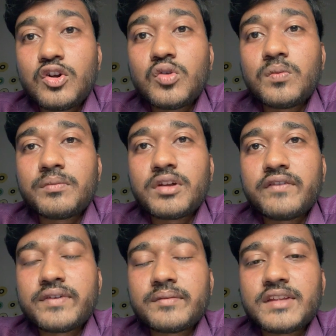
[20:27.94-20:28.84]
dome of
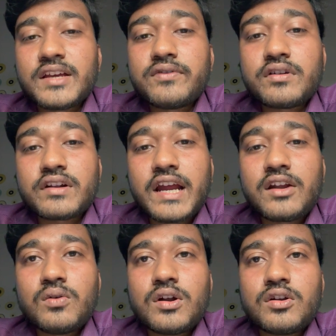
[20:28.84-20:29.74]
diaphragm, therefore right
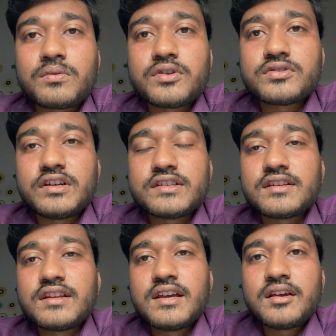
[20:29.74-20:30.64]
lower lobe consolidation.
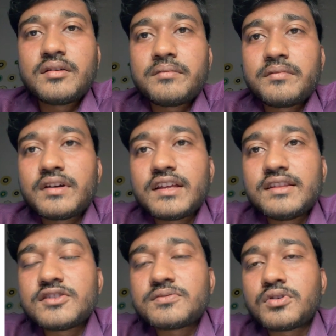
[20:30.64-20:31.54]
In
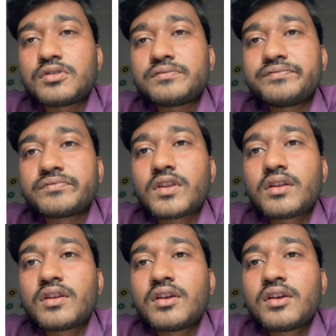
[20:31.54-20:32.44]
this photo
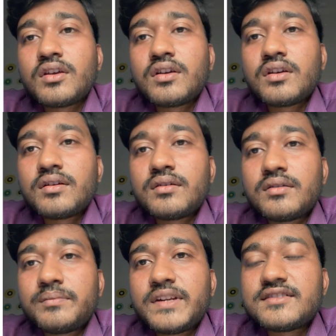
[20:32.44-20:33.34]

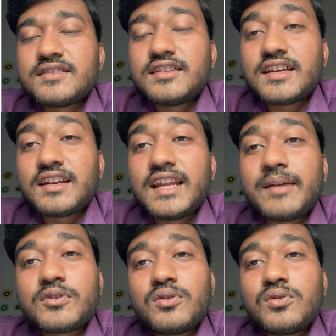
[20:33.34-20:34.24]
please see the
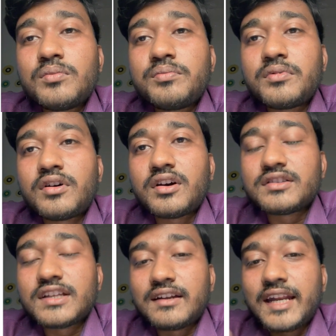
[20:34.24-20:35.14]
left lobe,
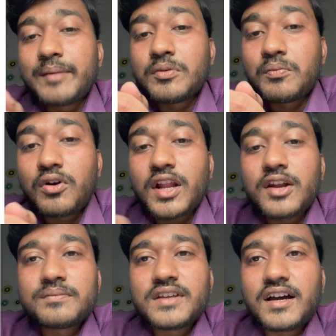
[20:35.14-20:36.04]
the left border
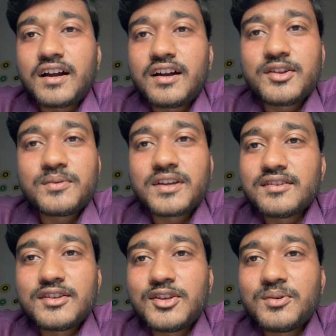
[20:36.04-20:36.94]
of the heart
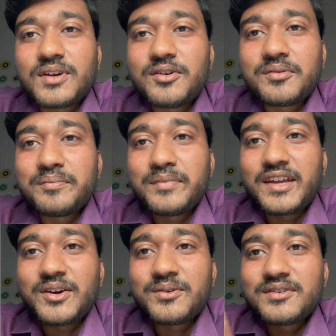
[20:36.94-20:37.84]
you can't
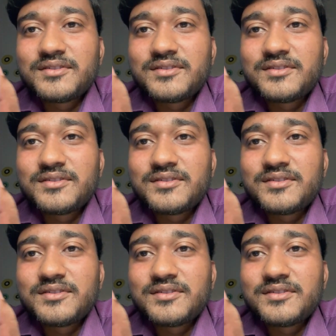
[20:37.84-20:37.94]
make out,